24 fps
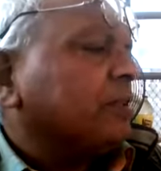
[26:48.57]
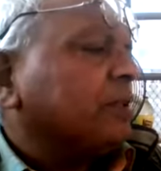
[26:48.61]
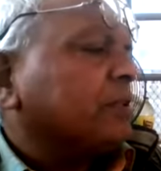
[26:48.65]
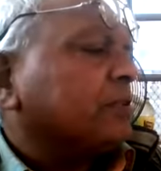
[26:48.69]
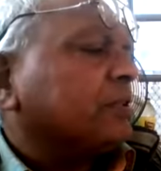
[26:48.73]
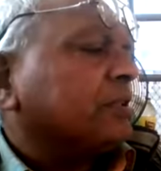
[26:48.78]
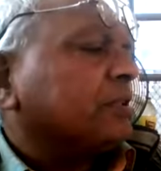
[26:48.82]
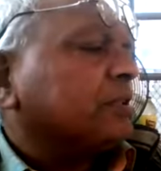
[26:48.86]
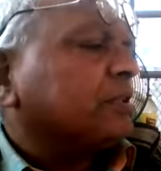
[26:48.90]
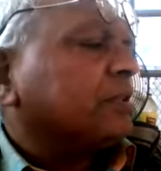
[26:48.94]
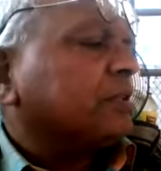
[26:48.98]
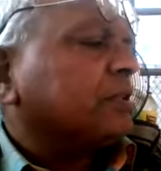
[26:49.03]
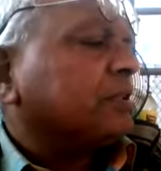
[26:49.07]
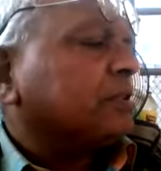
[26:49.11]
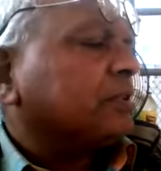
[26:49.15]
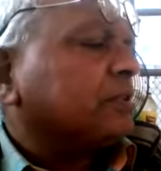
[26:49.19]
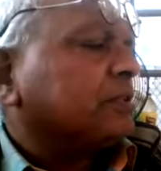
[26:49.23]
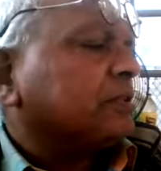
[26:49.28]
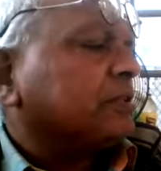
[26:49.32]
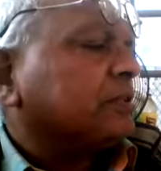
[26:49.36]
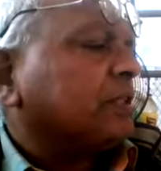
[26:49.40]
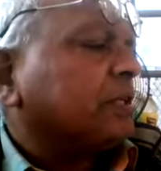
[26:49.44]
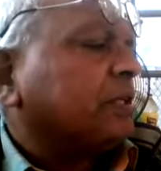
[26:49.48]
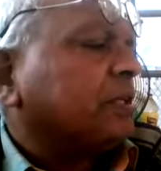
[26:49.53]
Plus
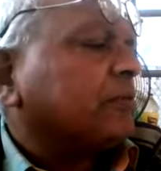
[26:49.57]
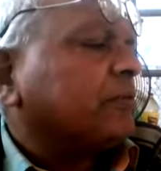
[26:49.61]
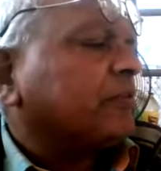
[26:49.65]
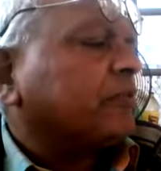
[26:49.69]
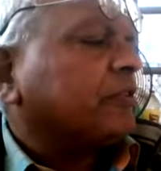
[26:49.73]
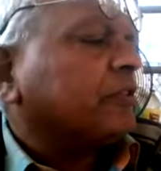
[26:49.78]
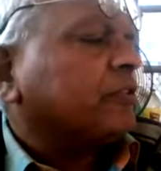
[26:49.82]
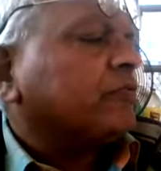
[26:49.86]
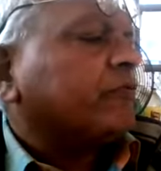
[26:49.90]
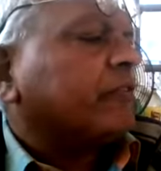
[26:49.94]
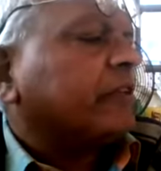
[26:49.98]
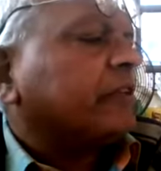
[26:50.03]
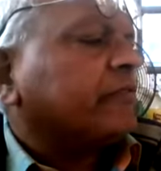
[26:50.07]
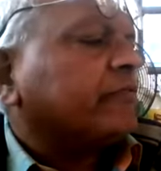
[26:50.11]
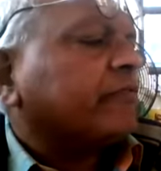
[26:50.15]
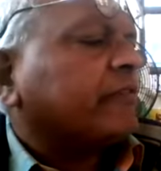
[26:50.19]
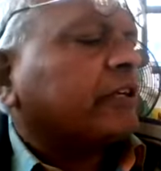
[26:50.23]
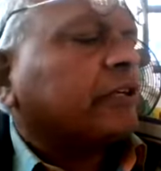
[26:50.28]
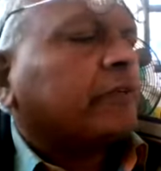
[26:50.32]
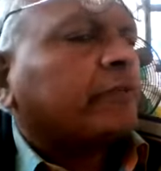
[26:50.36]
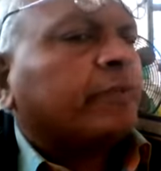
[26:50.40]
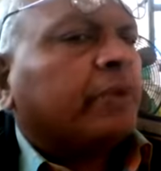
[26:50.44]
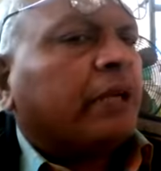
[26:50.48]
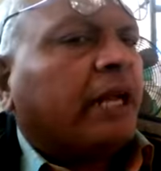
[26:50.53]
still about the
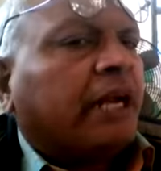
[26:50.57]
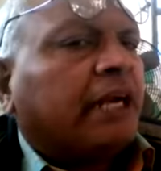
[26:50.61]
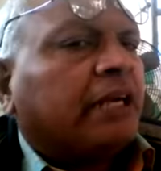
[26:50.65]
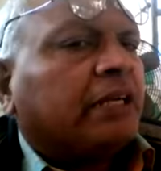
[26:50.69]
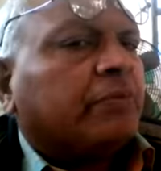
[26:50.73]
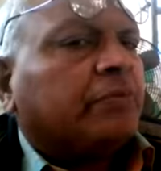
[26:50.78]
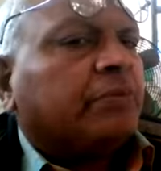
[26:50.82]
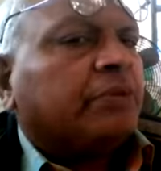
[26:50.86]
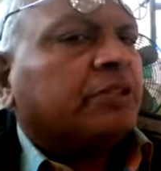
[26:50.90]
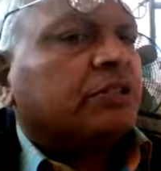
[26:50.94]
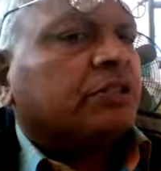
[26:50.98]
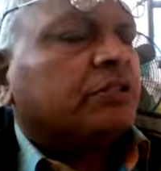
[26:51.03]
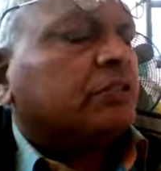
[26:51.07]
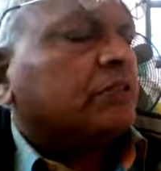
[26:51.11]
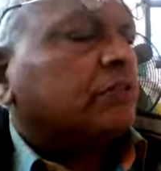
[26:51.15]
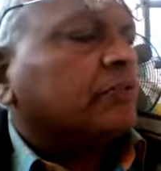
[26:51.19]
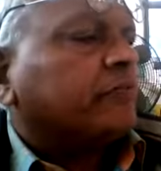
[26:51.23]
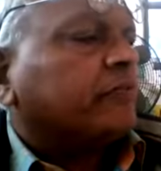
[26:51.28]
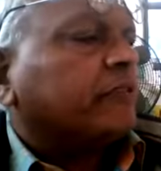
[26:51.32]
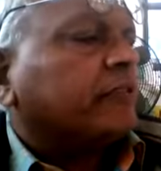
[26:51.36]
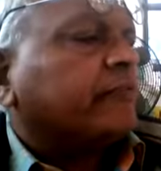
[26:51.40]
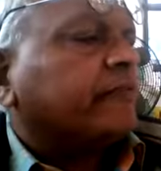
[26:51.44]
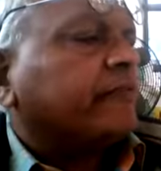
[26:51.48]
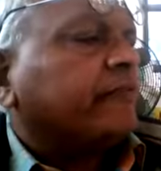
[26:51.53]
work plan means
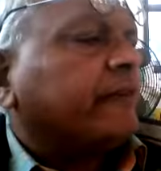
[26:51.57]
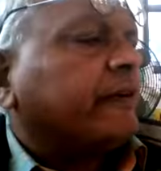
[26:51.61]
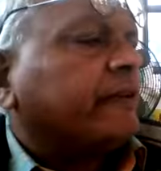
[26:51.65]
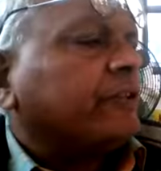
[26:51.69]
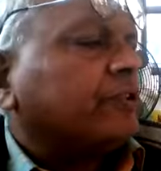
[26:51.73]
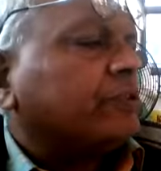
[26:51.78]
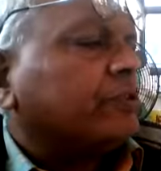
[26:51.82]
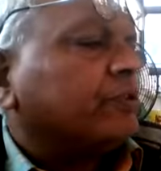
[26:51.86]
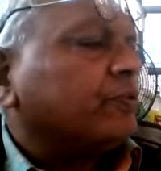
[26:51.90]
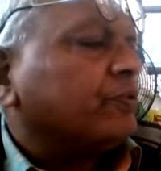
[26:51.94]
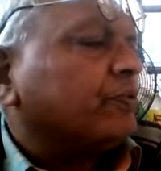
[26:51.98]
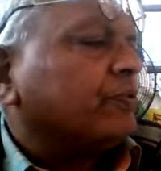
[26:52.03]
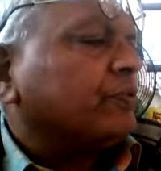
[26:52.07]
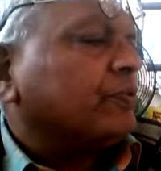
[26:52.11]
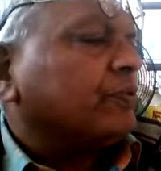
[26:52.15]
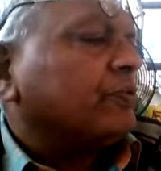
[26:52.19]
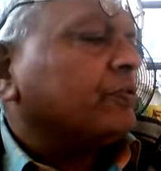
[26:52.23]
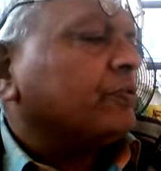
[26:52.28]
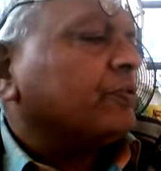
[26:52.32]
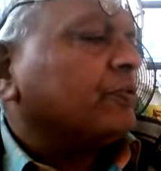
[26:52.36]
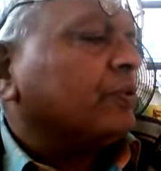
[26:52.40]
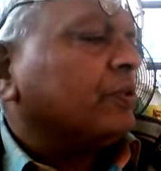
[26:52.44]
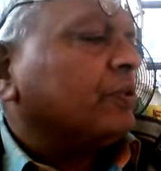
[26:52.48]
what we wanted to do.